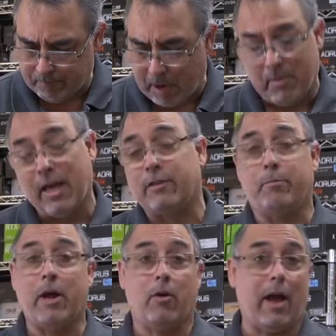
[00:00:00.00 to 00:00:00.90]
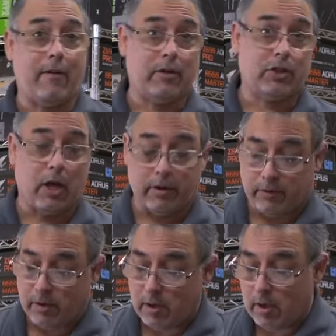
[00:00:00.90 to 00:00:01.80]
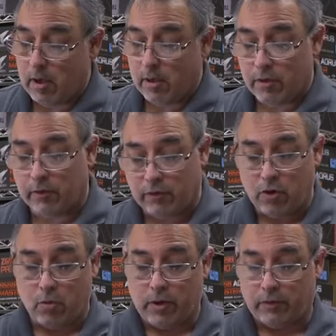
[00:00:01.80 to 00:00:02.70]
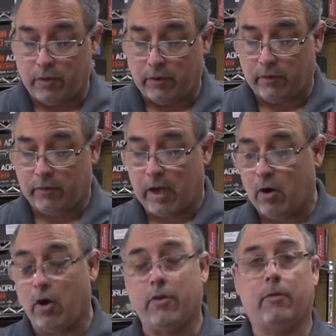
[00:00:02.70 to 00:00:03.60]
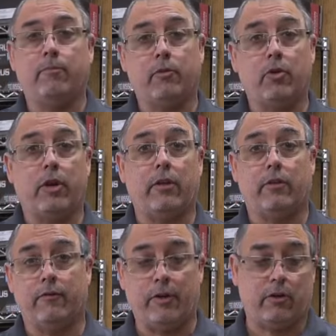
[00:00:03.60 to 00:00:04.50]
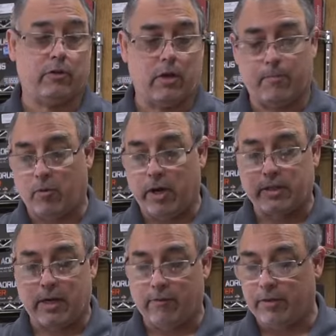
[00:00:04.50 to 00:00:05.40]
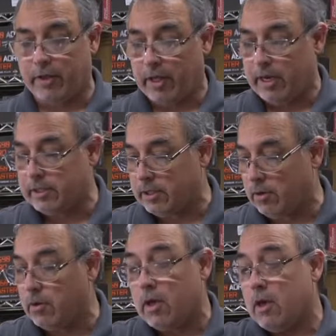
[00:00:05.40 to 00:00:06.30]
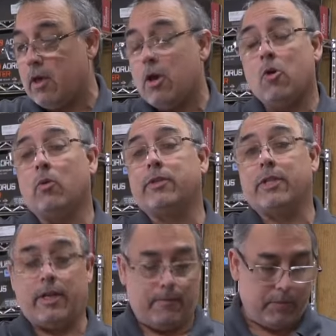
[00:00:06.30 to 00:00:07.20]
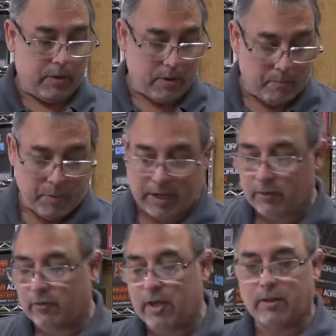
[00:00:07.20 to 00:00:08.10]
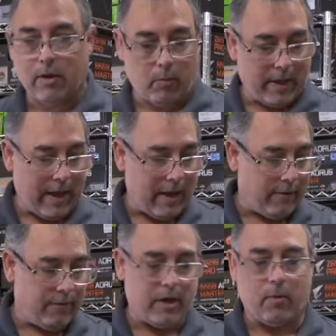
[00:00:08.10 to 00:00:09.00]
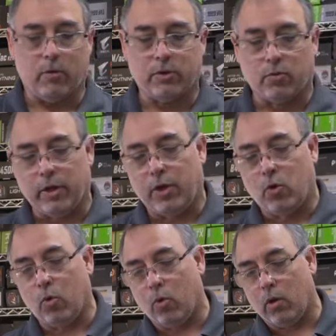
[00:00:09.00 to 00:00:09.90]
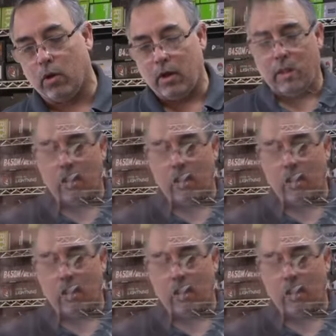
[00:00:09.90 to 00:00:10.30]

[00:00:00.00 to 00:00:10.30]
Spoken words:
Maybe that's better. I haven't shot this new one. So this has got all the goodies and features and upgrades and everything in it. So we'll see. The biggest thing that we have that was really cool